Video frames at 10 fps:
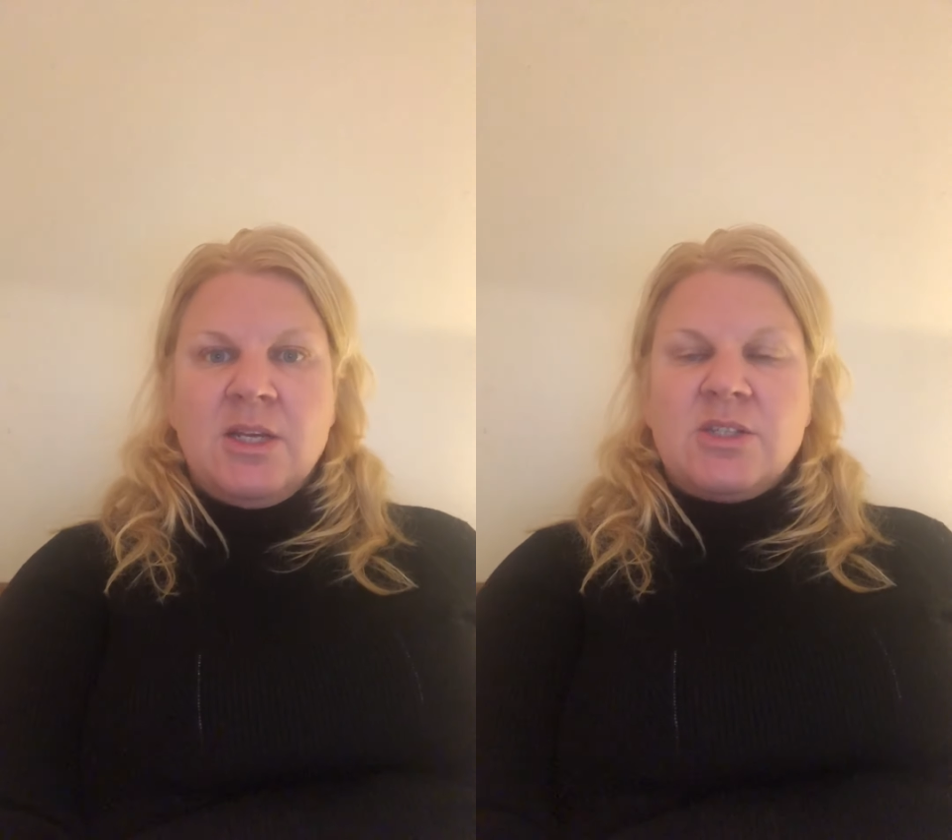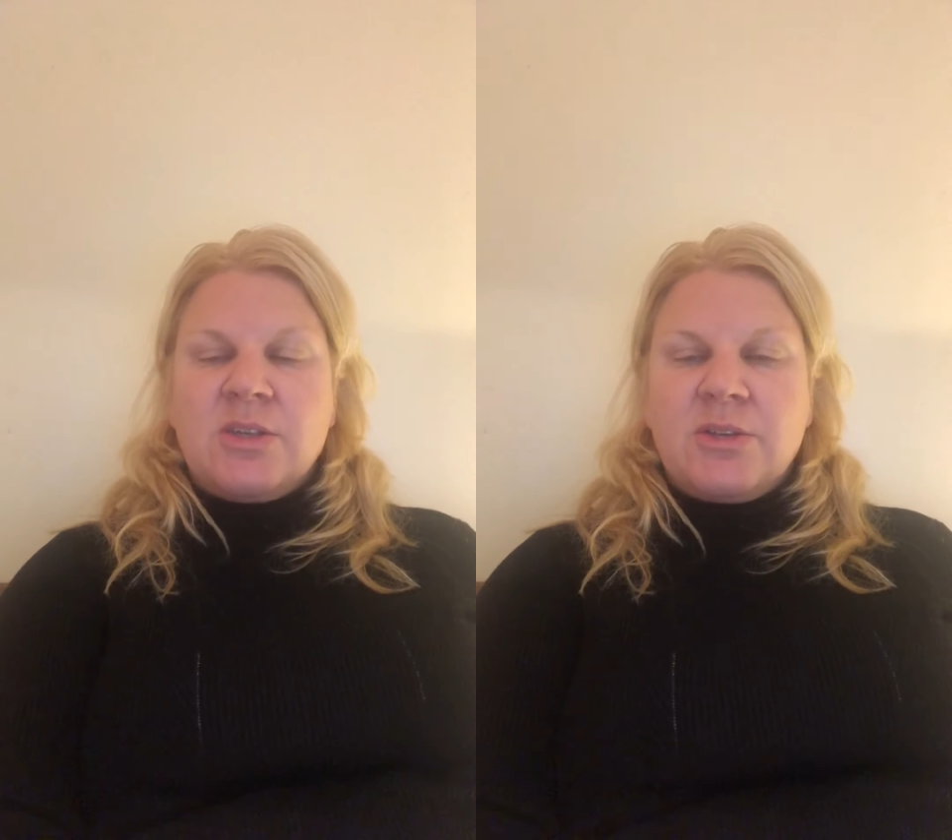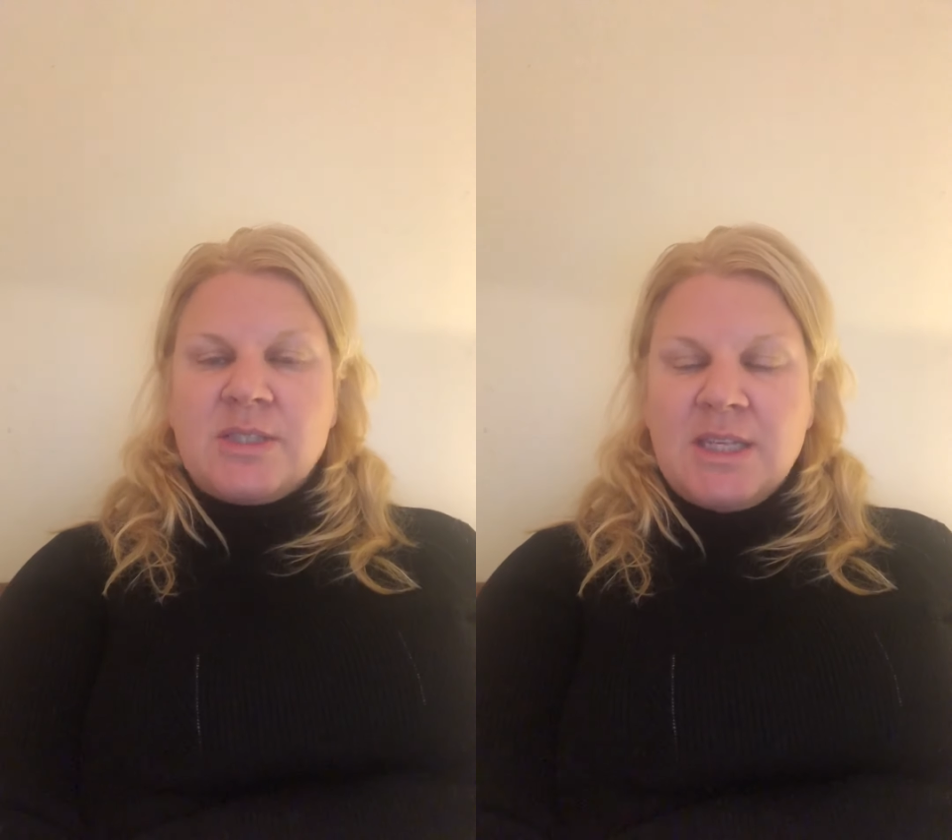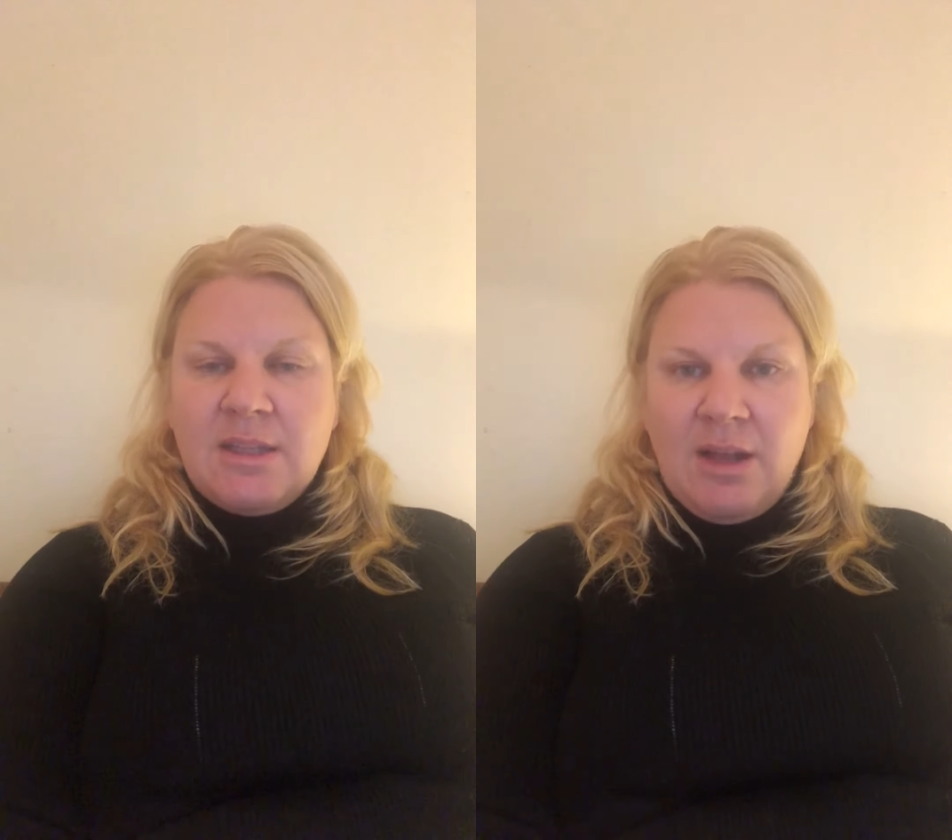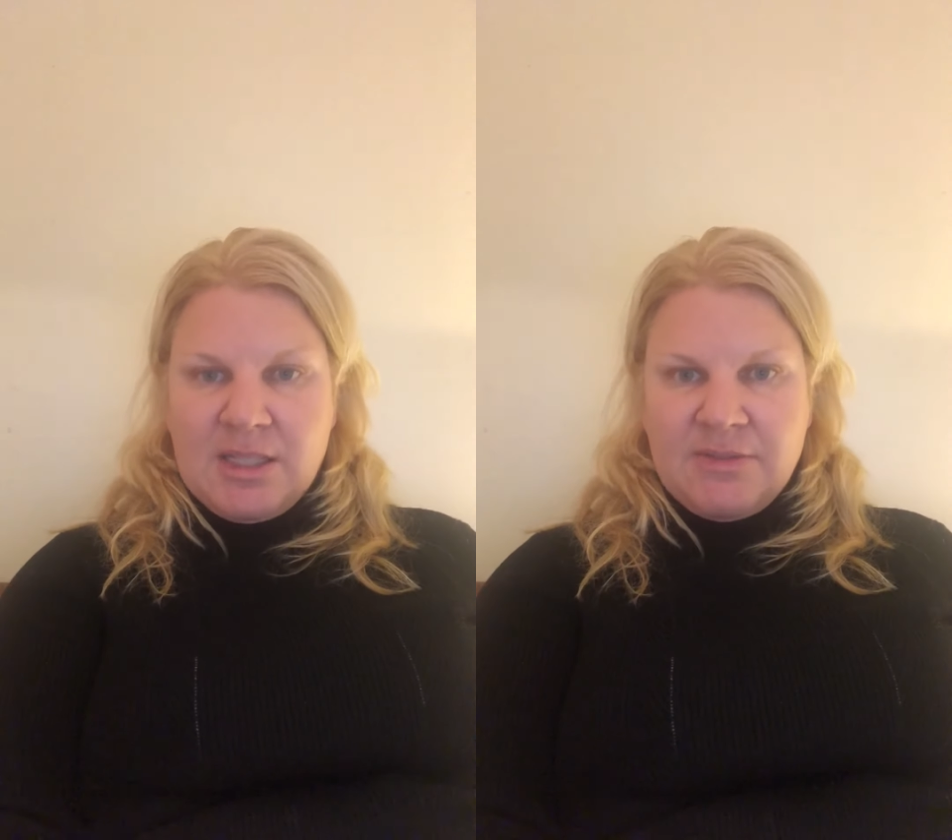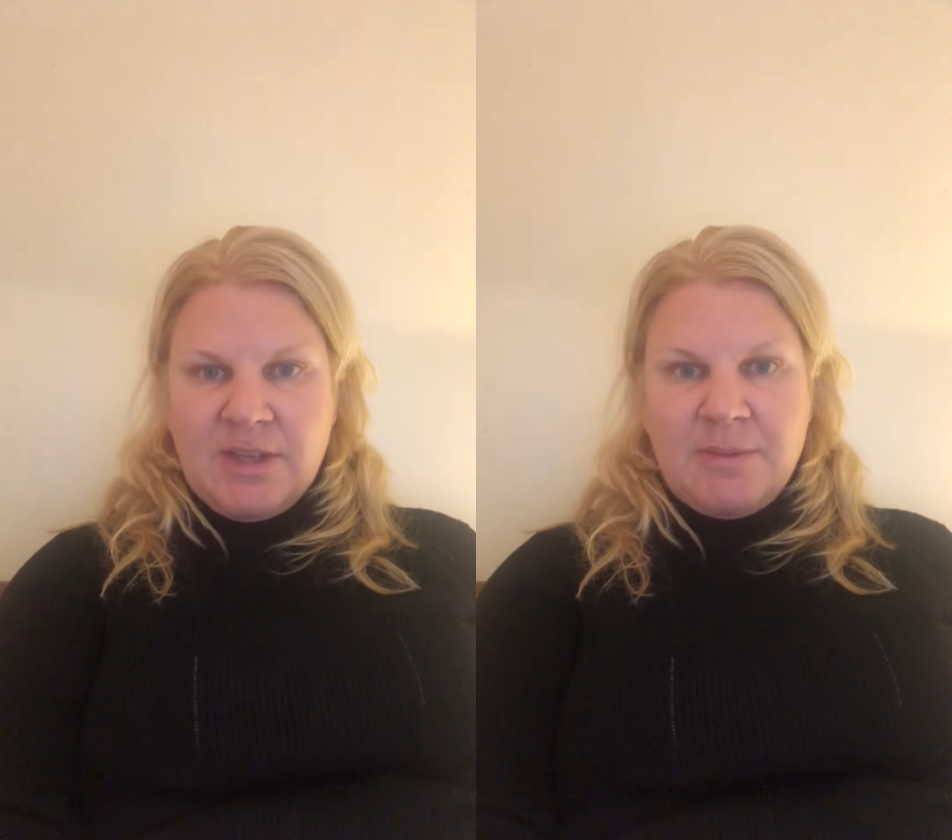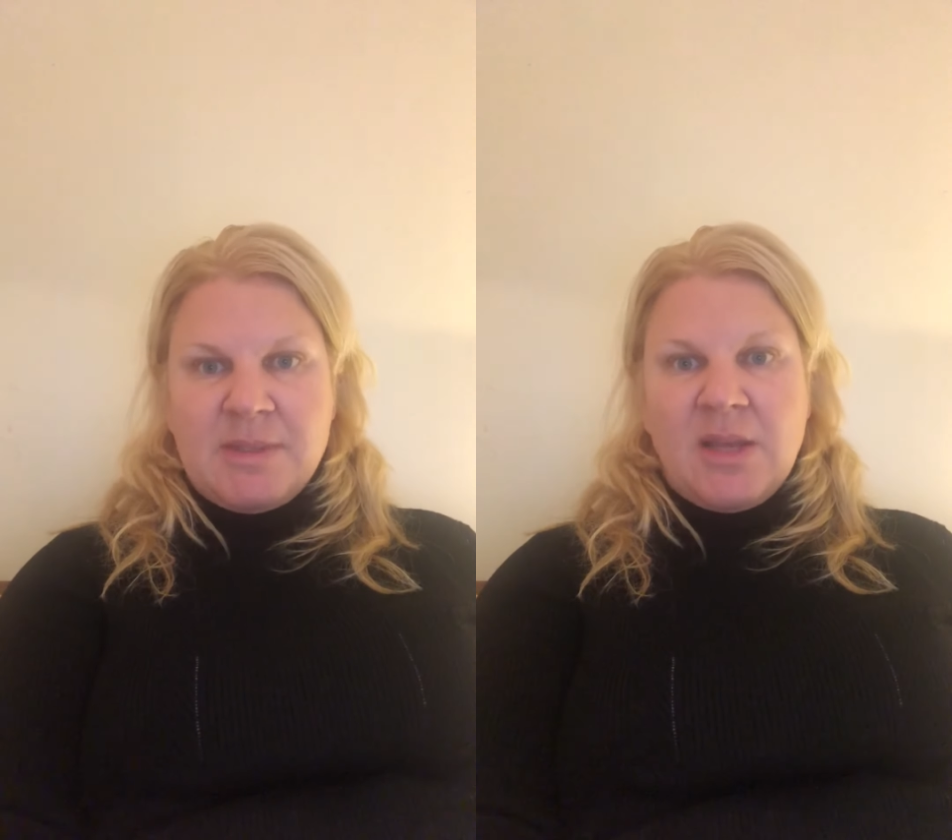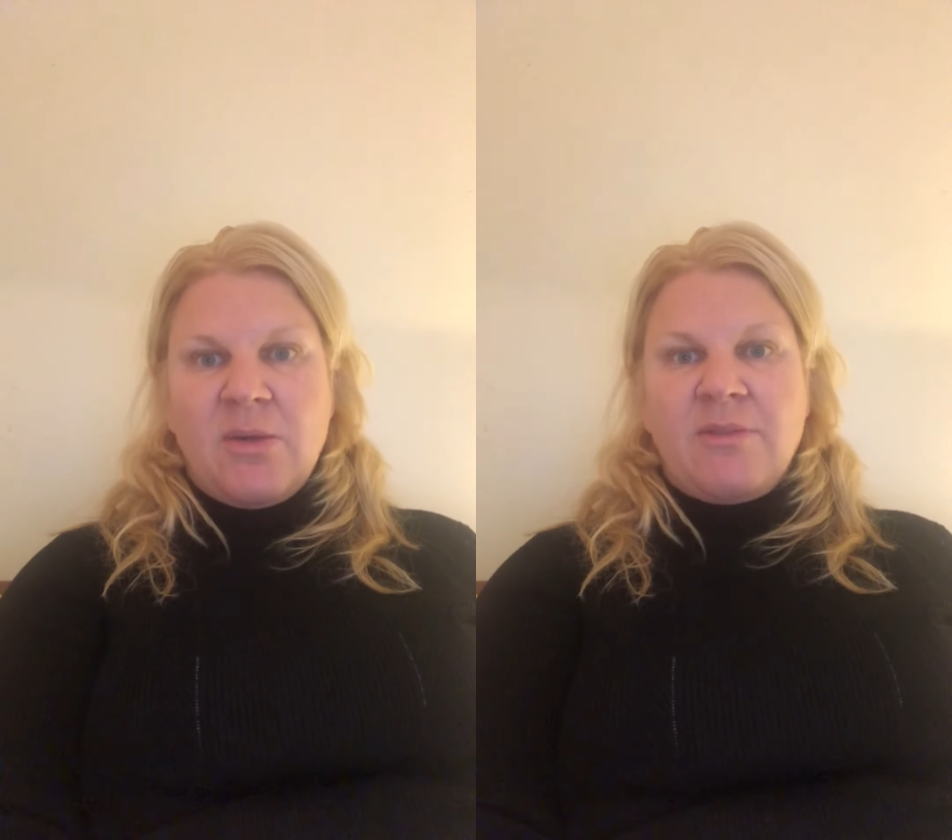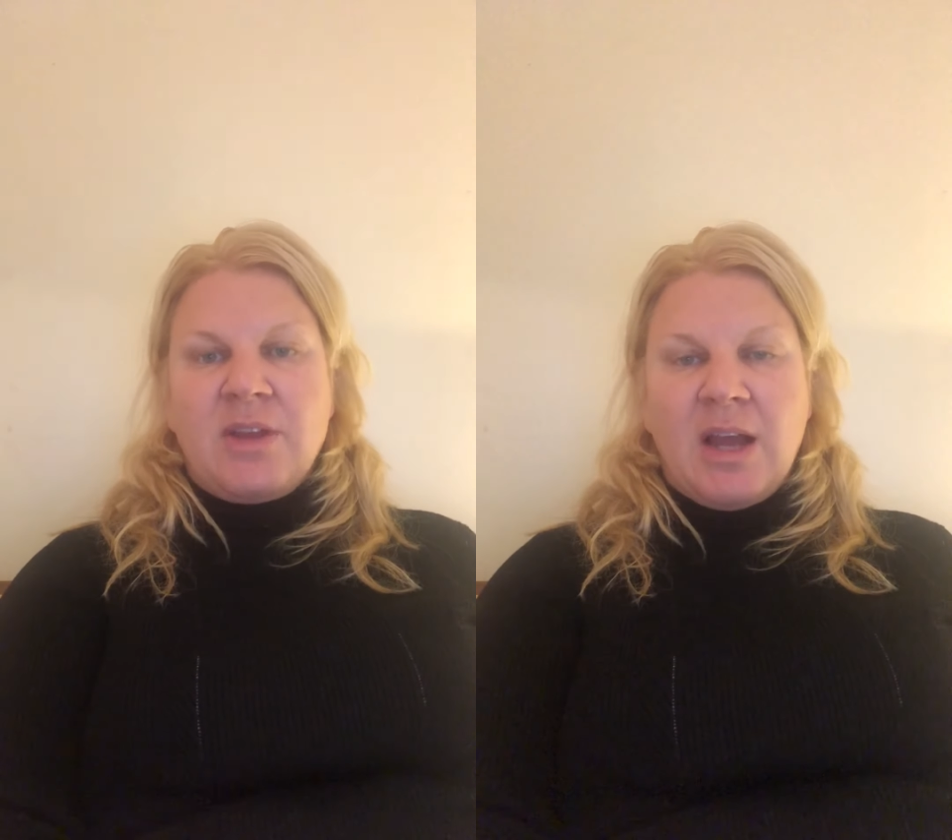So you'll see lots of times that you have to